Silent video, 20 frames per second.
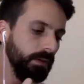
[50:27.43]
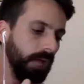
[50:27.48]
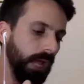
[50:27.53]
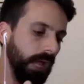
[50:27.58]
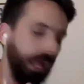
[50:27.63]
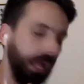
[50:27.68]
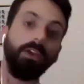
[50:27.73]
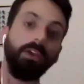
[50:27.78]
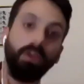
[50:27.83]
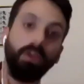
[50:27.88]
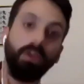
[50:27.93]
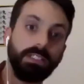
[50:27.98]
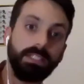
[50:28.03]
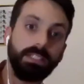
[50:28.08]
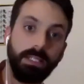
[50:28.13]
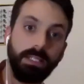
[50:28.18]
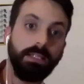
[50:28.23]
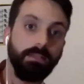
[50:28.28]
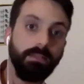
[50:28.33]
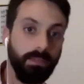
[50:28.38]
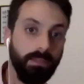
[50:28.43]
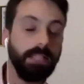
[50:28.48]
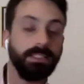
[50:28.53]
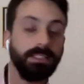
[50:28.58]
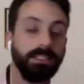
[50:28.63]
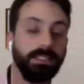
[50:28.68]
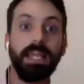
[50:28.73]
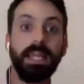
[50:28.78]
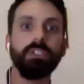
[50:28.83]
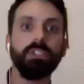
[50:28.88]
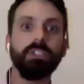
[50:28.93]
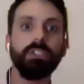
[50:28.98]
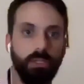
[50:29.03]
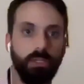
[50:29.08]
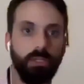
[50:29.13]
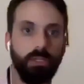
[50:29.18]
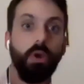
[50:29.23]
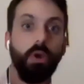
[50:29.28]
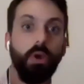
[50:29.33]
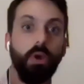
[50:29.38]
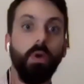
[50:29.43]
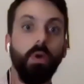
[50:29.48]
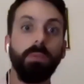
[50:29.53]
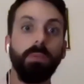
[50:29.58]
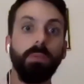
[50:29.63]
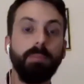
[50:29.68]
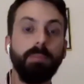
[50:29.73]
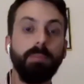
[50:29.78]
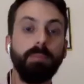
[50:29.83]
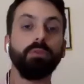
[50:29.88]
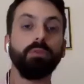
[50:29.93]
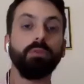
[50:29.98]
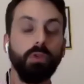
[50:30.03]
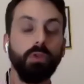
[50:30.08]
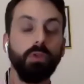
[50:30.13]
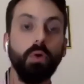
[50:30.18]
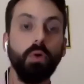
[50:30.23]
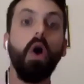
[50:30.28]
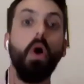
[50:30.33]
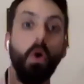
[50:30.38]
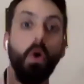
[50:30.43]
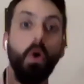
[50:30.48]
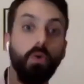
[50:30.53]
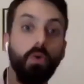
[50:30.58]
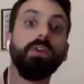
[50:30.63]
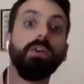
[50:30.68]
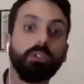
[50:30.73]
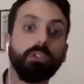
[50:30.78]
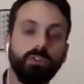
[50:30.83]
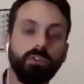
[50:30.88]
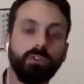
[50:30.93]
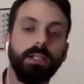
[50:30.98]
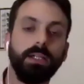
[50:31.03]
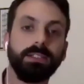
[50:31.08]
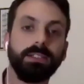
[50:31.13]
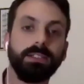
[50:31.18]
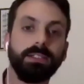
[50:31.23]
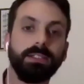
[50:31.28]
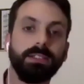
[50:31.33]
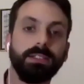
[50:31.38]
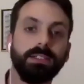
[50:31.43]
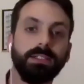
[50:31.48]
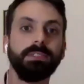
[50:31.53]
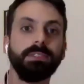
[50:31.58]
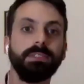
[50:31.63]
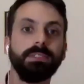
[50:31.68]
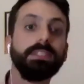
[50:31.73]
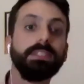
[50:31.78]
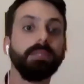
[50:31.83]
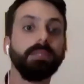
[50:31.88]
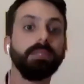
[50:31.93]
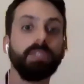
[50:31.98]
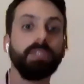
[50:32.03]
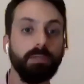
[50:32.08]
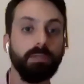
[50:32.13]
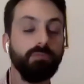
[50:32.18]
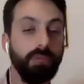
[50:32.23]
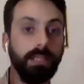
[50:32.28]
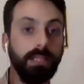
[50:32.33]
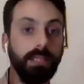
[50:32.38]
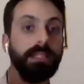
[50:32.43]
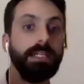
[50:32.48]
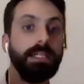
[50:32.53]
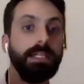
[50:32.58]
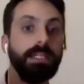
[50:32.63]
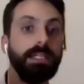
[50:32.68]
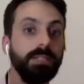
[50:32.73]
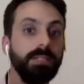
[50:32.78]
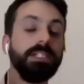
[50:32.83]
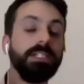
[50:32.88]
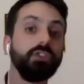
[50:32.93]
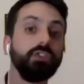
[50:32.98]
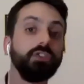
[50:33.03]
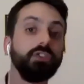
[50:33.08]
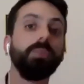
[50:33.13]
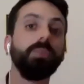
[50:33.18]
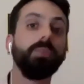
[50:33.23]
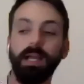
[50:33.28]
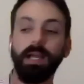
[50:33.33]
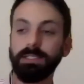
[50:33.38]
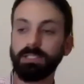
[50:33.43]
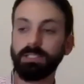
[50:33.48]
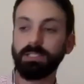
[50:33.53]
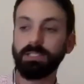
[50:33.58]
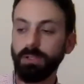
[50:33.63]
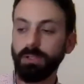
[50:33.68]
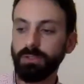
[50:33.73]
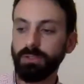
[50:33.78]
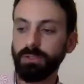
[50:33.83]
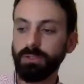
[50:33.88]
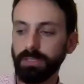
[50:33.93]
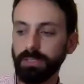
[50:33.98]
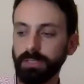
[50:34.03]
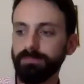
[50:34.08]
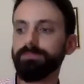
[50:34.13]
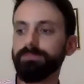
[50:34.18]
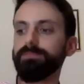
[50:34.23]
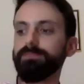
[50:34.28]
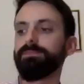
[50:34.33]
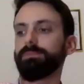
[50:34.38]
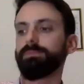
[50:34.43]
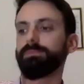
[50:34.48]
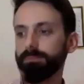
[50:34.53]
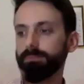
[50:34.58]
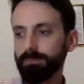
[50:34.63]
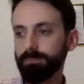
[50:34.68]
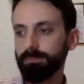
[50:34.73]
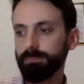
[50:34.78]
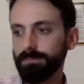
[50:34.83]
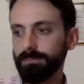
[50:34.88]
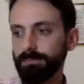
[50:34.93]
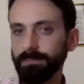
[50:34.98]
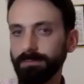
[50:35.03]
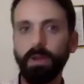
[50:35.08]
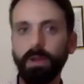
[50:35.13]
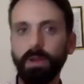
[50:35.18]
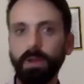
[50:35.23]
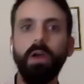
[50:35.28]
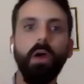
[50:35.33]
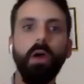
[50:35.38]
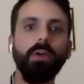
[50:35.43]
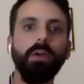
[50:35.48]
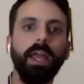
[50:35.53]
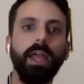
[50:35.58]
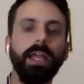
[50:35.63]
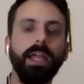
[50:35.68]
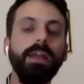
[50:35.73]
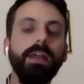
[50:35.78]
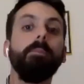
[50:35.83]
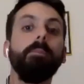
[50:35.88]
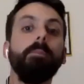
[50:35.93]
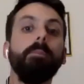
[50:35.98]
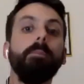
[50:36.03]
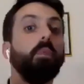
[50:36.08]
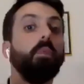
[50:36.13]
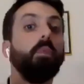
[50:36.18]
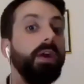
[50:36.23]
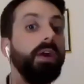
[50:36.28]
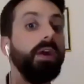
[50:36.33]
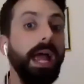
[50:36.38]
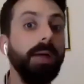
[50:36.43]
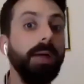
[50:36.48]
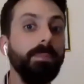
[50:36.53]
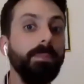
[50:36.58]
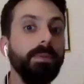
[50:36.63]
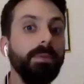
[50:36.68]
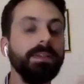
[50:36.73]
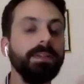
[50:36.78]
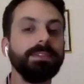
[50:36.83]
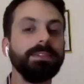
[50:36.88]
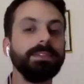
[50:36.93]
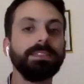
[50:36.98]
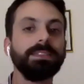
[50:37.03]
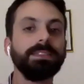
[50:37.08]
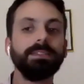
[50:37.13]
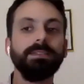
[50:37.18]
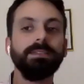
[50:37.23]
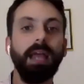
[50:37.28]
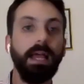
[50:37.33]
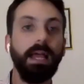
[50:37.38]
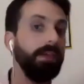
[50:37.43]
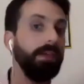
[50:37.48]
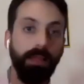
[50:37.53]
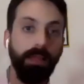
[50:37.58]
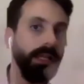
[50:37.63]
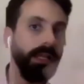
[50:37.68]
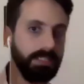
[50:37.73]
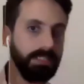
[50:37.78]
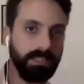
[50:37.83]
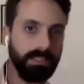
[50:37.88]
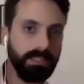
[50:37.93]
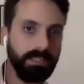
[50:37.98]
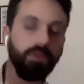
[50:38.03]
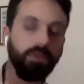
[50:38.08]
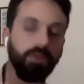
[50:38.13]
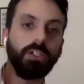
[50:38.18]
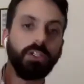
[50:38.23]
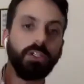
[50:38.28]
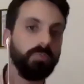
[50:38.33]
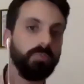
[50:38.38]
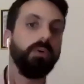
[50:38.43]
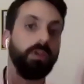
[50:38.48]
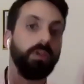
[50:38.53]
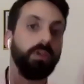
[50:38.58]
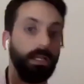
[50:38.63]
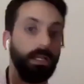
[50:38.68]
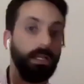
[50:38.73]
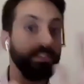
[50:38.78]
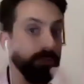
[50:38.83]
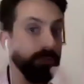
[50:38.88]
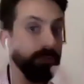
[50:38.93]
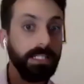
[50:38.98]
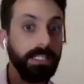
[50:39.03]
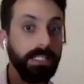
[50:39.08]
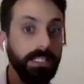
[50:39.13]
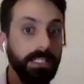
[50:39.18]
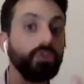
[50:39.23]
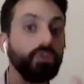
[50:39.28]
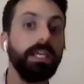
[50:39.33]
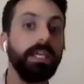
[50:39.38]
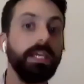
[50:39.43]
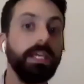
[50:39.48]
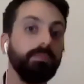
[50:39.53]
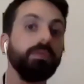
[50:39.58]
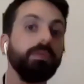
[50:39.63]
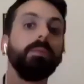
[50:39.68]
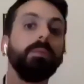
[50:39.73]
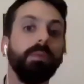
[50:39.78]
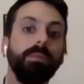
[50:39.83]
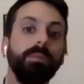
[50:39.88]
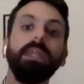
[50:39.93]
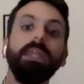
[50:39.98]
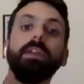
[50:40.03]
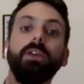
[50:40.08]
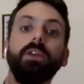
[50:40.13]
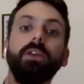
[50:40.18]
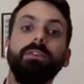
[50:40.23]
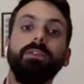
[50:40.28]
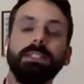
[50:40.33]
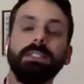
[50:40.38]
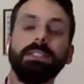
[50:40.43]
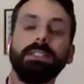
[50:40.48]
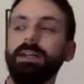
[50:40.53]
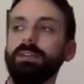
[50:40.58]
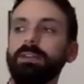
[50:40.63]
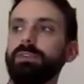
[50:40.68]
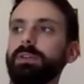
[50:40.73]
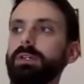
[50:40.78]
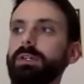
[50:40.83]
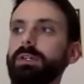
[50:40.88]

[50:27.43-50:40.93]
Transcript: and obviously, that's a danger. You don't want people to overtrust systems that really need to be supervised closely. Okay, but what happens, and, and that's across the board, and it's a really tricky problem in and of itself.